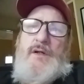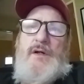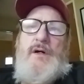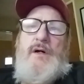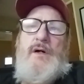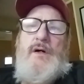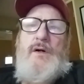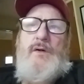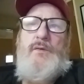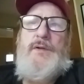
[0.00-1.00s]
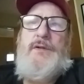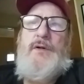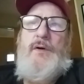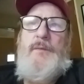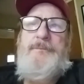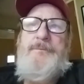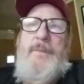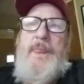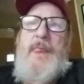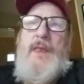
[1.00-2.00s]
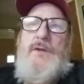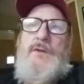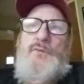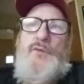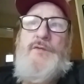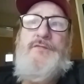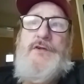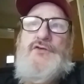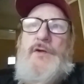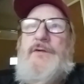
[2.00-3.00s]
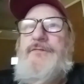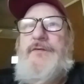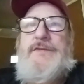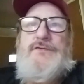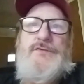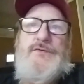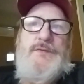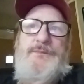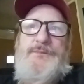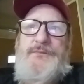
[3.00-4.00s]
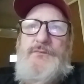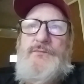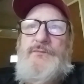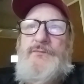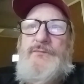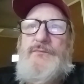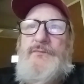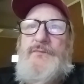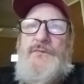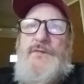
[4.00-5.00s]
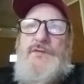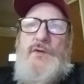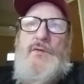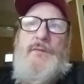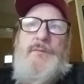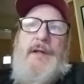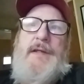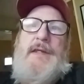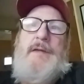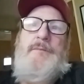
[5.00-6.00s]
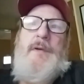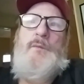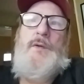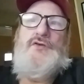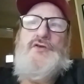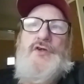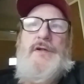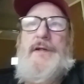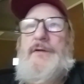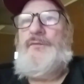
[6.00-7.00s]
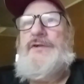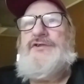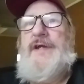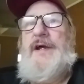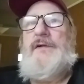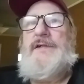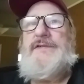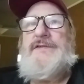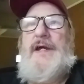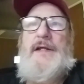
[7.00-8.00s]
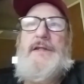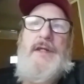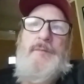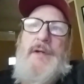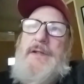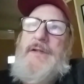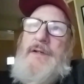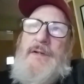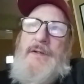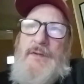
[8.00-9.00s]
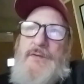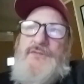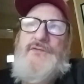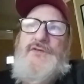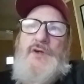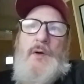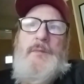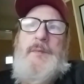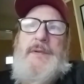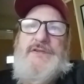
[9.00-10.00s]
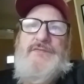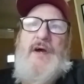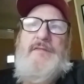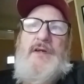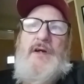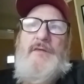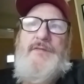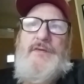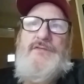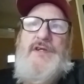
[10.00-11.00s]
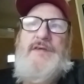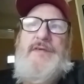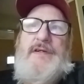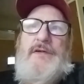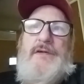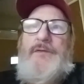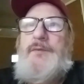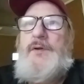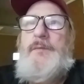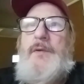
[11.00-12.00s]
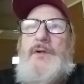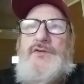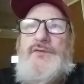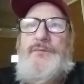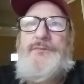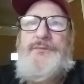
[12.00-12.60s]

What do you call them? Refrigerator freezers. So I could get my wheelchair. I could reach down inside, get my. So I'm going to be surviving off a TV dinner pretty much,